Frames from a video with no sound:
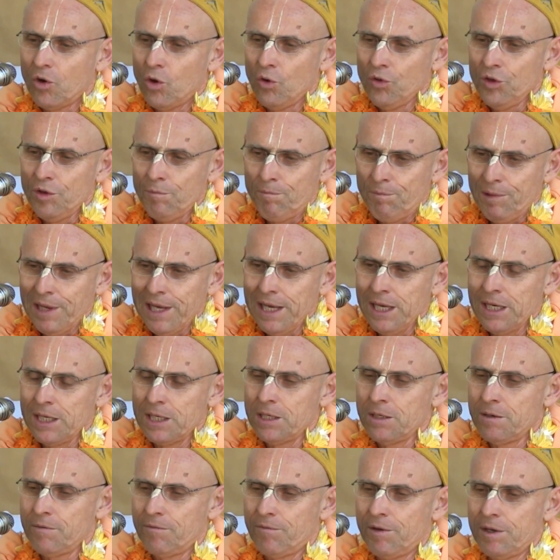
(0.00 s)
on the
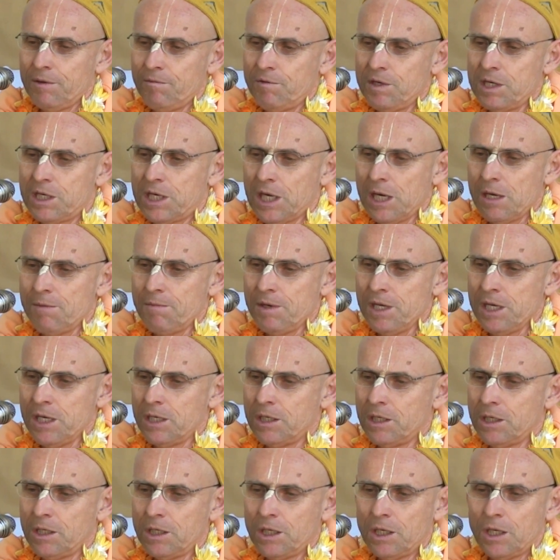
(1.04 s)
plane when we came
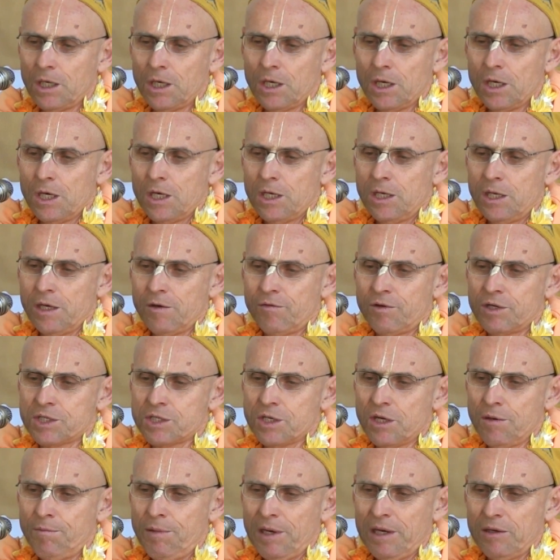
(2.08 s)
in, there
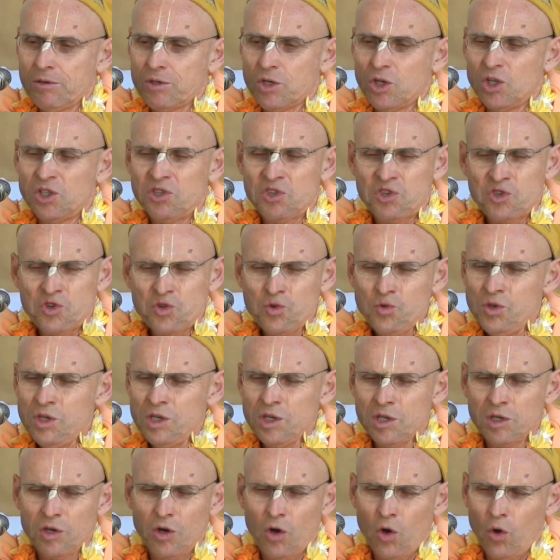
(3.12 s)
was about a
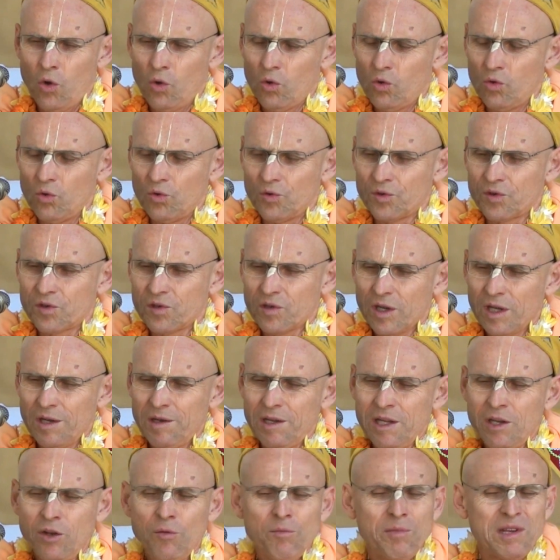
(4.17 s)
2-year-old, a
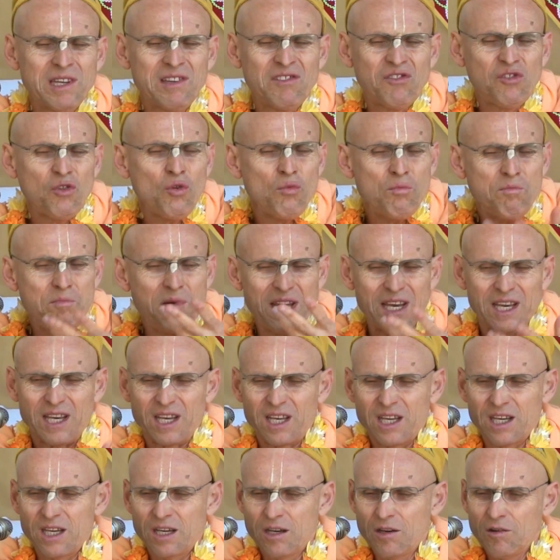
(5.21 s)
little bit too
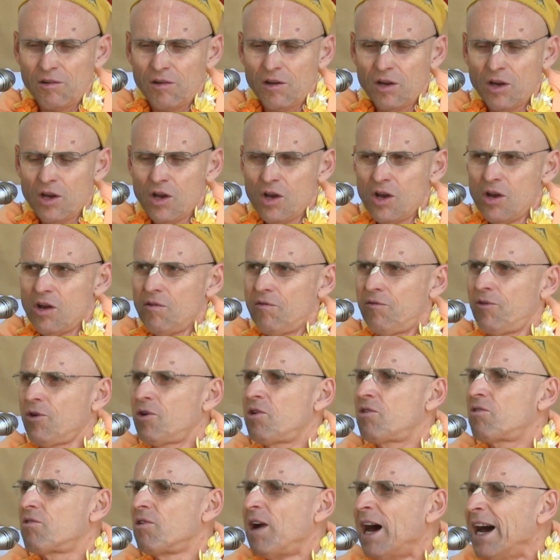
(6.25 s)
big for
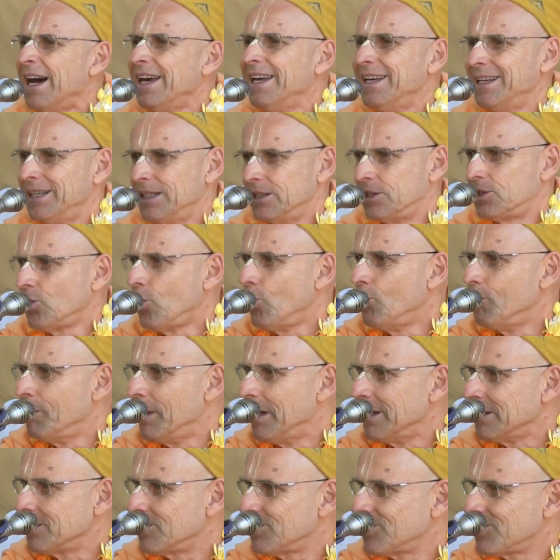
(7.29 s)
crying so
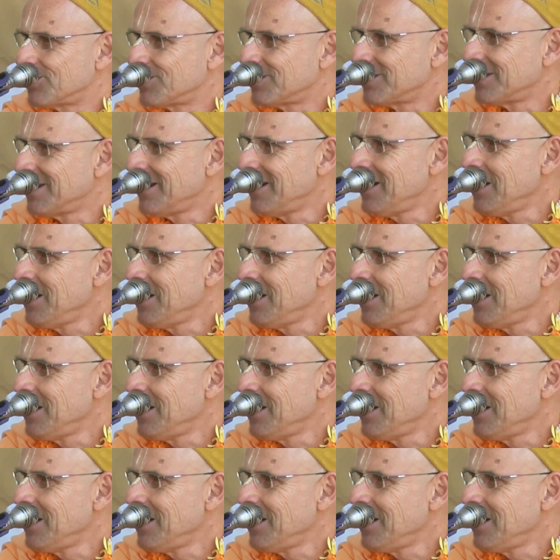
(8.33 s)
much.